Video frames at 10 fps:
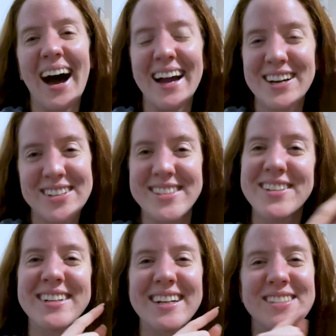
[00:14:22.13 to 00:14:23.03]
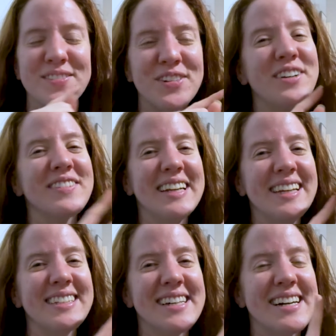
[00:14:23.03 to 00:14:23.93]
I also got some more
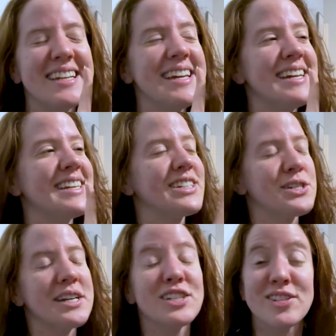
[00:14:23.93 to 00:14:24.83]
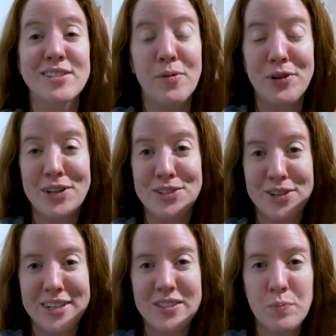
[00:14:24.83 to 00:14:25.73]
reading done in A Strange and Stubborn
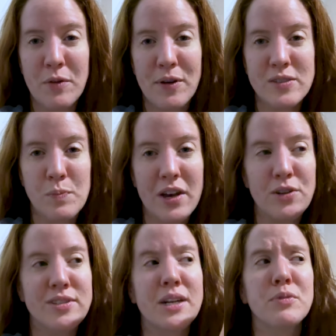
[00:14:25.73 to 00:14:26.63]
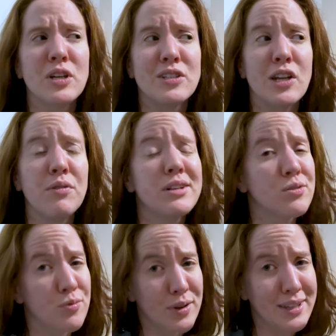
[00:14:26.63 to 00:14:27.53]
Endurance by Foz Meadows, and I'm continuing
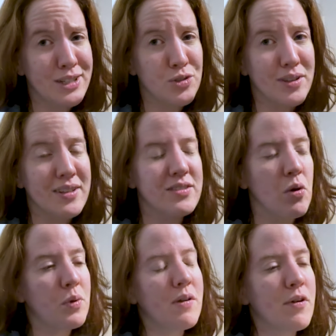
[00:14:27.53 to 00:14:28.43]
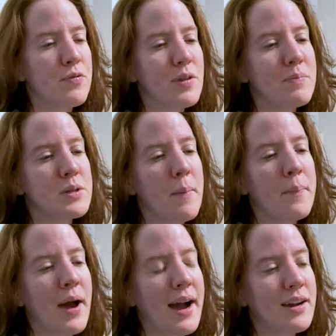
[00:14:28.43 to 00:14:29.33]
to really enjoy this. We've flipped
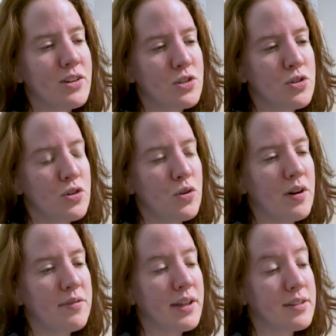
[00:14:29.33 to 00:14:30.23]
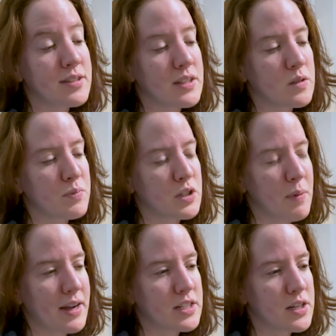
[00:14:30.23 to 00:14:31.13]
back to Velison's
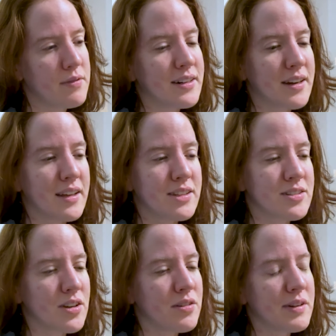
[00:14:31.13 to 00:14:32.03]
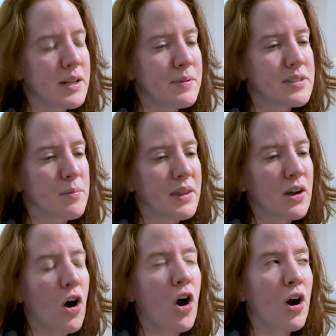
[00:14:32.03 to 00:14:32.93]
perspective. God, there's already been some like
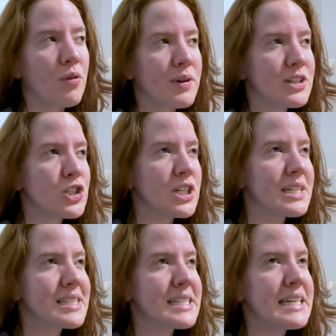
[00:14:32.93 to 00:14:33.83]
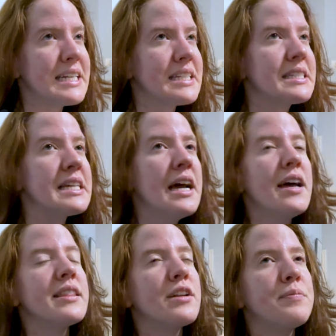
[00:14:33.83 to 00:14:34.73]
heart-wrenching scenes
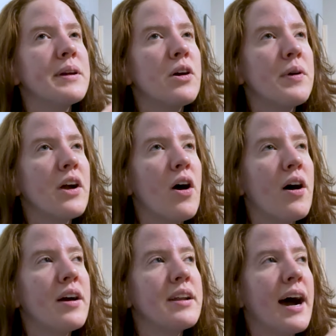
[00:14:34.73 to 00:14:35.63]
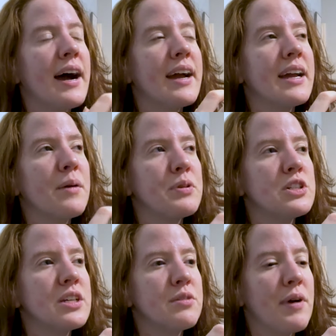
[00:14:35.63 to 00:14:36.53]
that have been going on. I
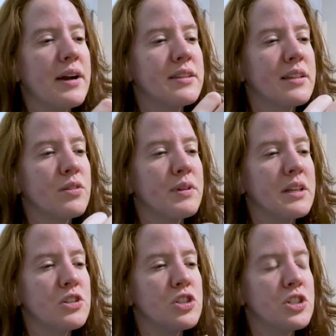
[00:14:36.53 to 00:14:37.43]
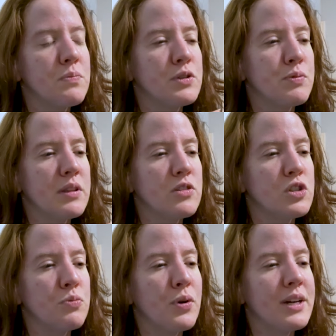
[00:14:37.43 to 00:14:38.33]
appreciate the fact that the relationship between these
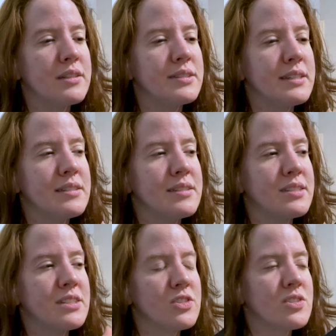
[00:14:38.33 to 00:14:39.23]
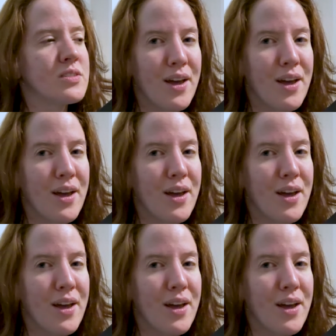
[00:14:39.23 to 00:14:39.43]
two boys is just